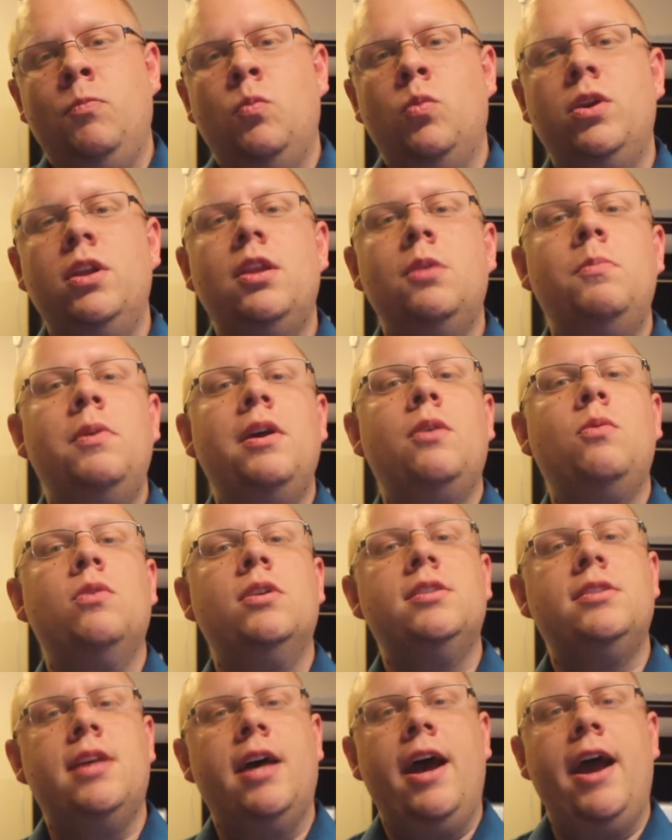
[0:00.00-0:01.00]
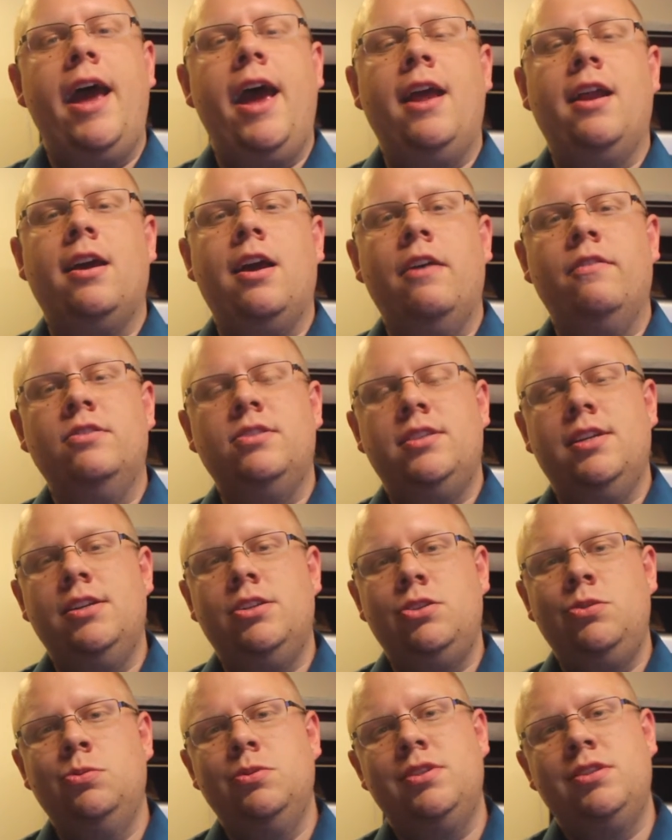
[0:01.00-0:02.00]
One of the big ones that I had a
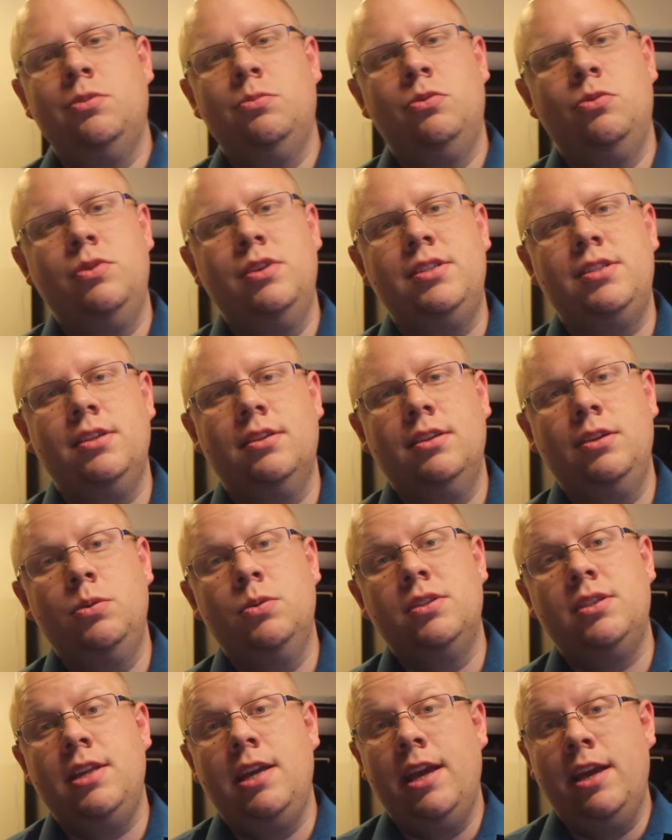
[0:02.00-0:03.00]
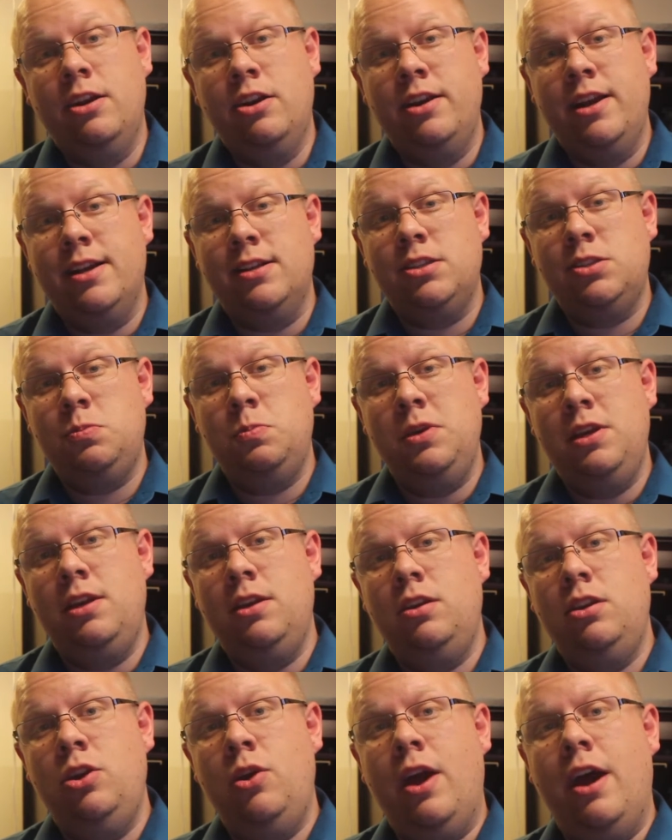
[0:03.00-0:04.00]
conversation with someone recently was the internet
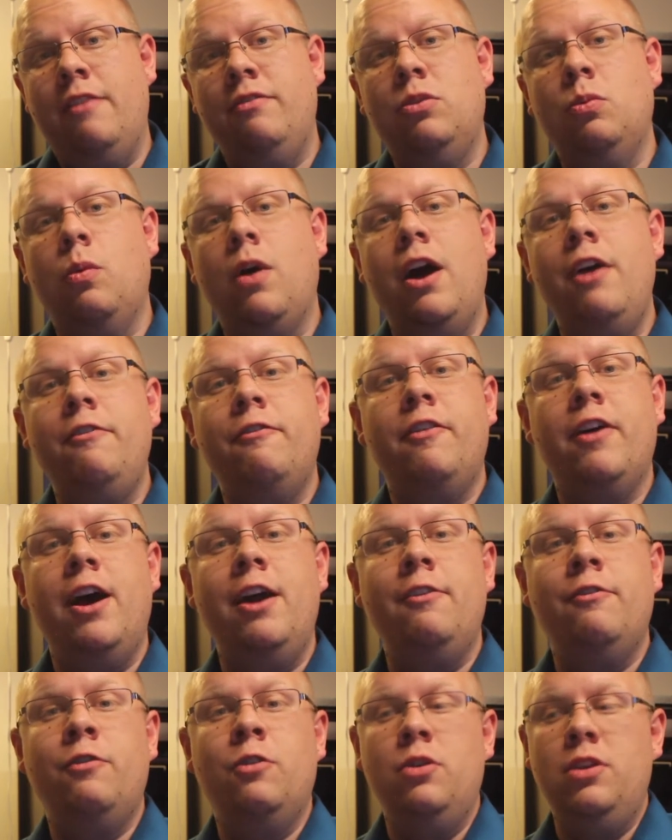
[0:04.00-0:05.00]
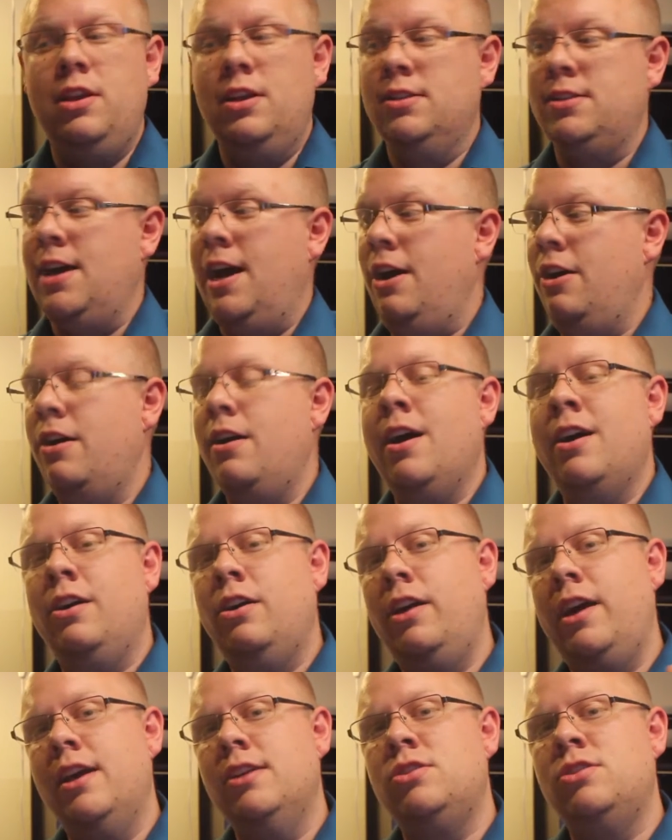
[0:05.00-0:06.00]
speed. You have the Wi-Fi for the entire
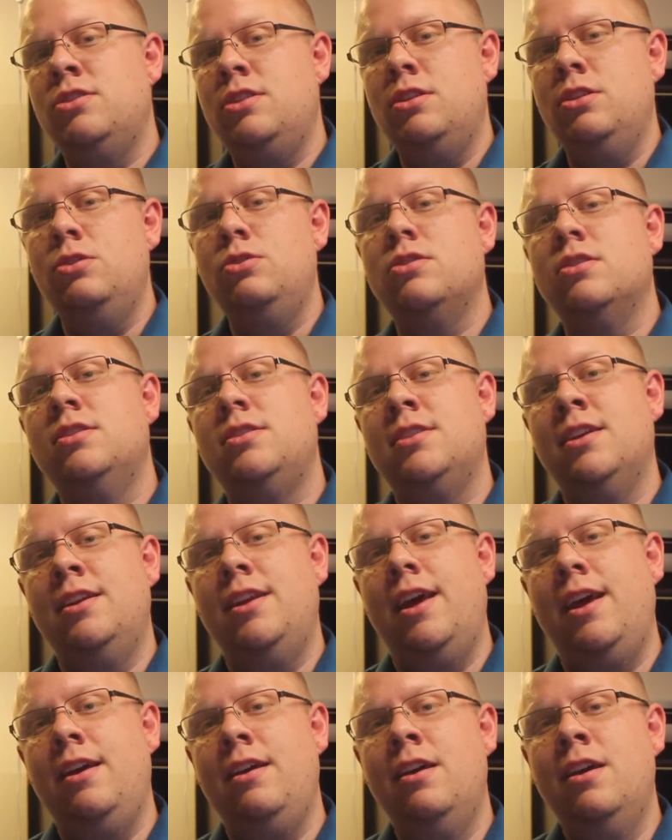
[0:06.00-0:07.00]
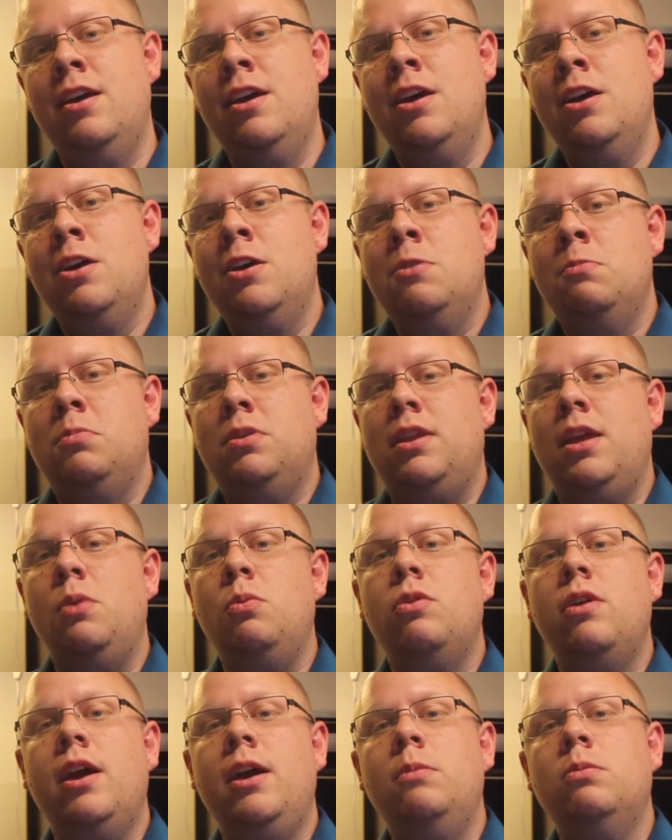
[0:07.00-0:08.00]
congregation to use on Sunday, but they
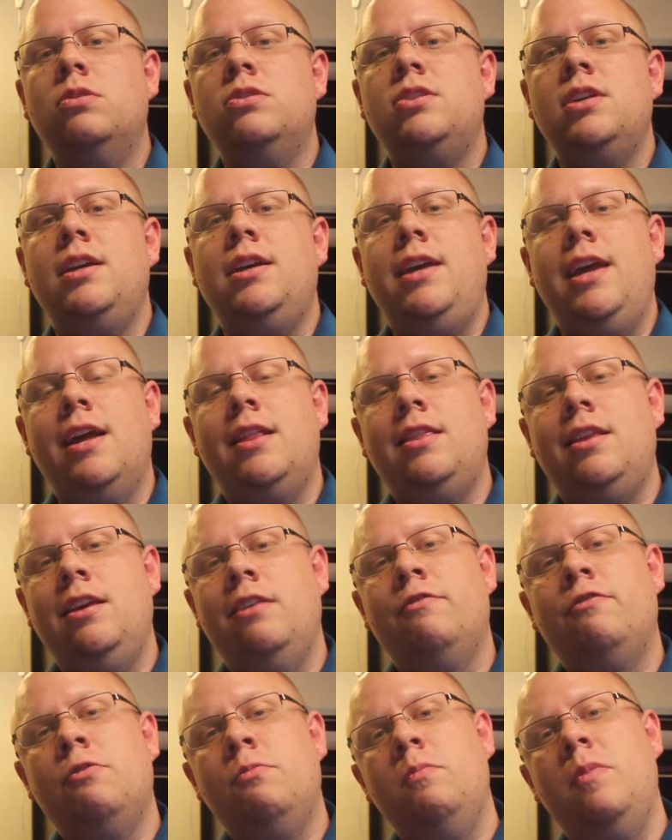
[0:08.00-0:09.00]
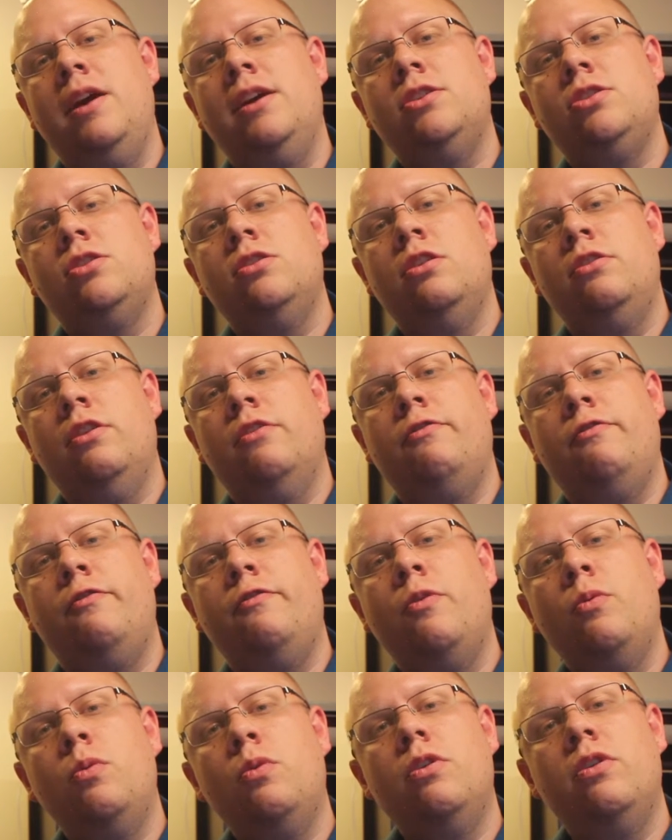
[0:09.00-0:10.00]
weren't able to get the information
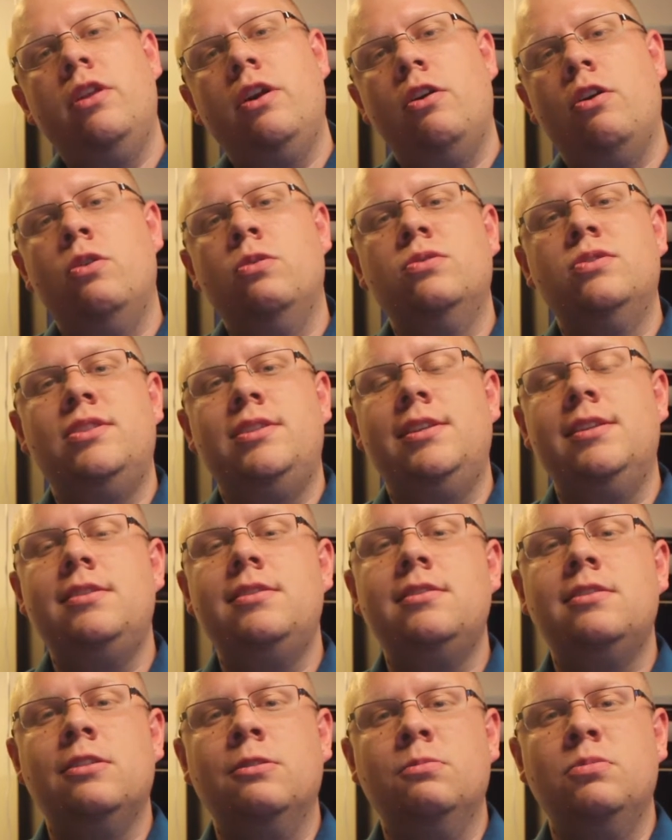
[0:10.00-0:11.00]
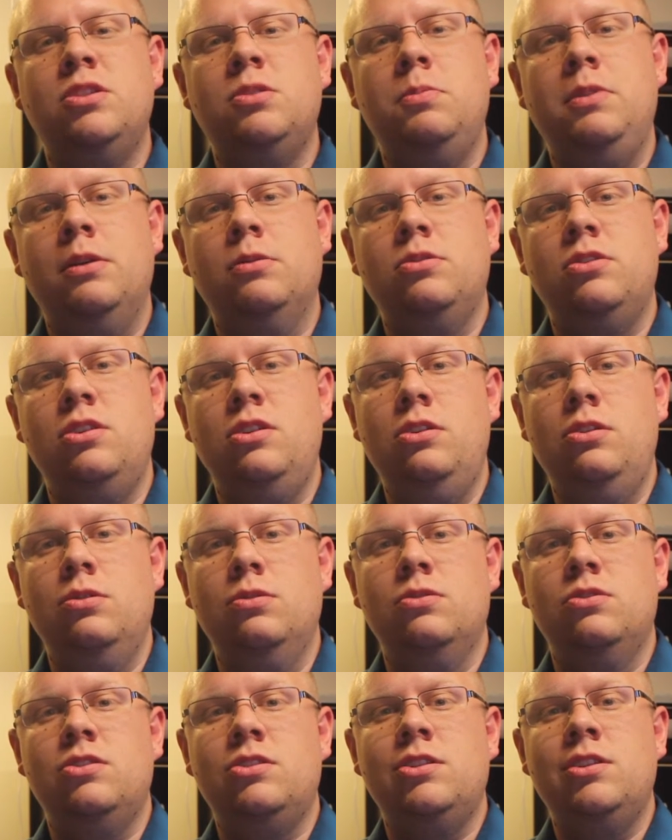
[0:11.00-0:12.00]
for their own system to be able to
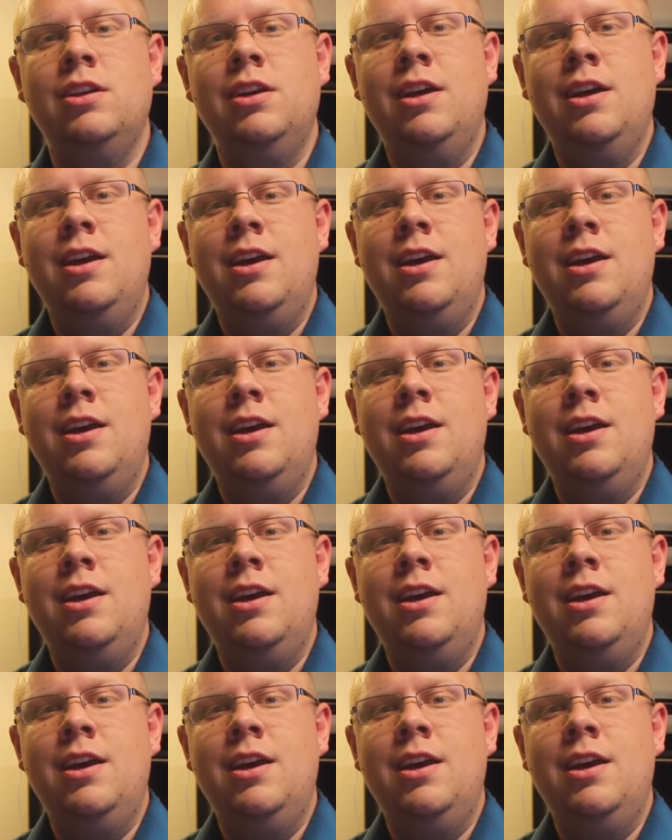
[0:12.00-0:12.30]
use.